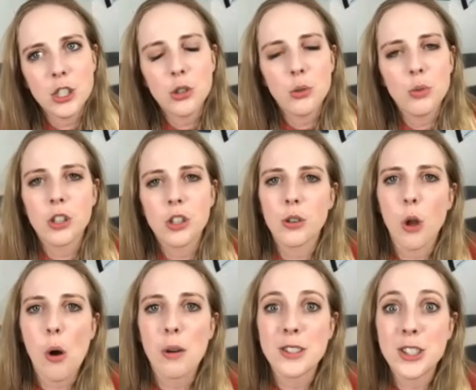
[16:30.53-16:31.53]
to your
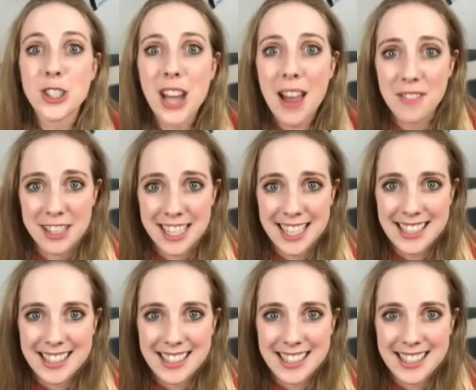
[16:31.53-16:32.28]
longevity.